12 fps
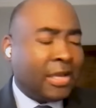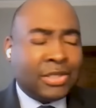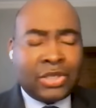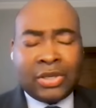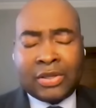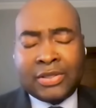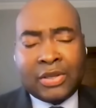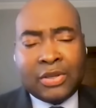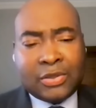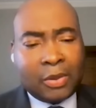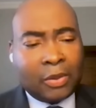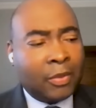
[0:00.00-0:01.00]
last year,
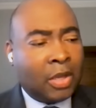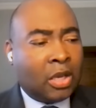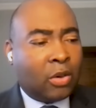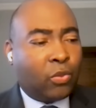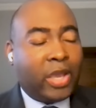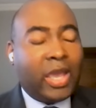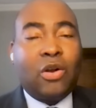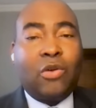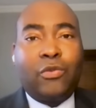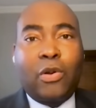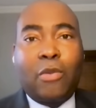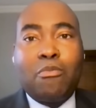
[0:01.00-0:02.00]
excuse me, we had
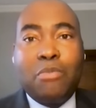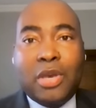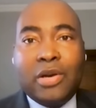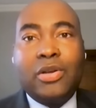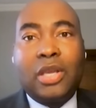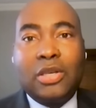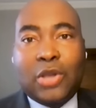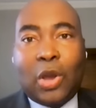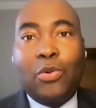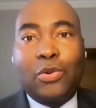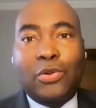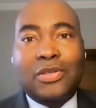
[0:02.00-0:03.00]
over a million
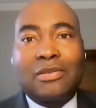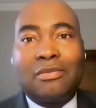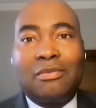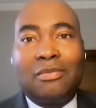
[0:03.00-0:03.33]
donors